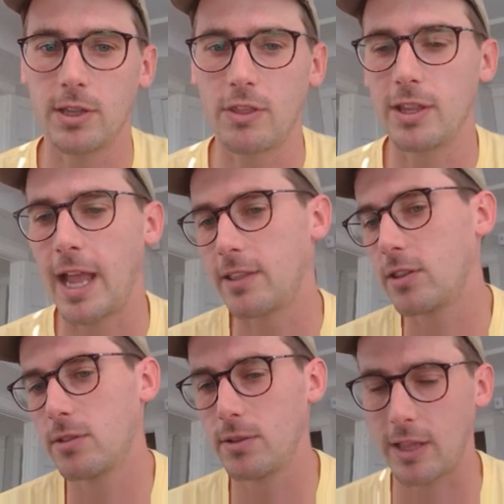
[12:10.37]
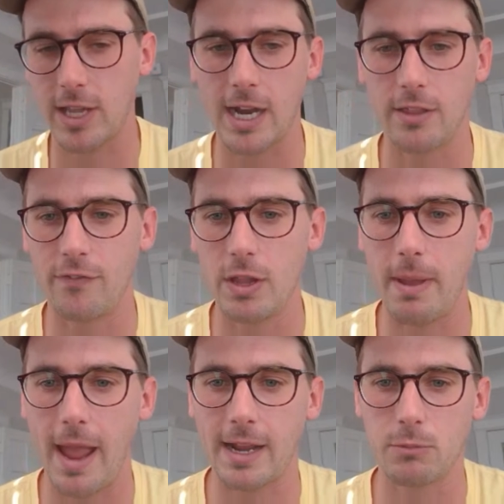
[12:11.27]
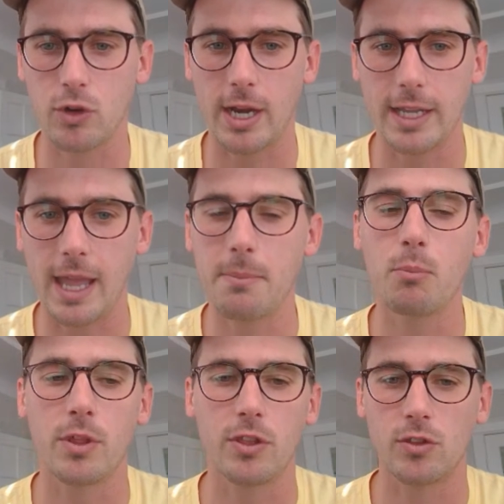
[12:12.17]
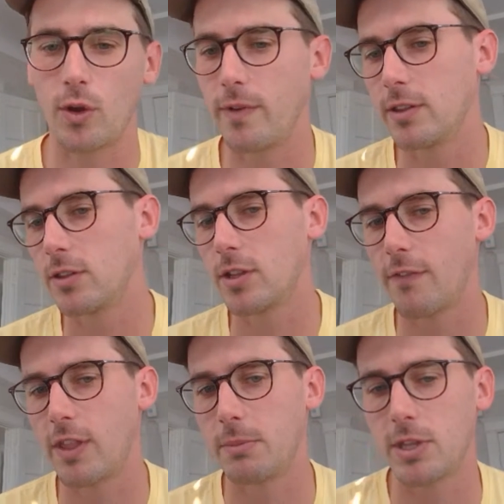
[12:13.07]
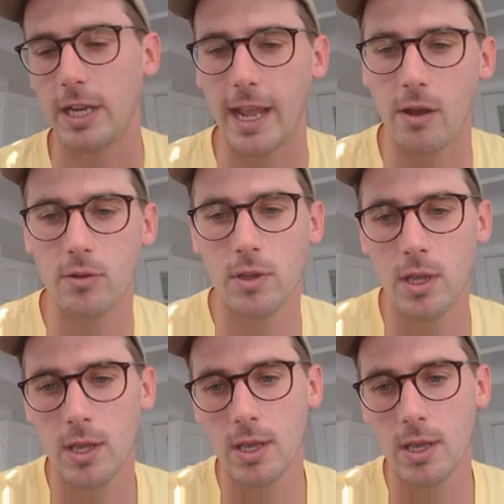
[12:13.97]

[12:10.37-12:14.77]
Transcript: Because I think that's kind of the feedback I'm trying to get with the surveys and stuff that I'm sending out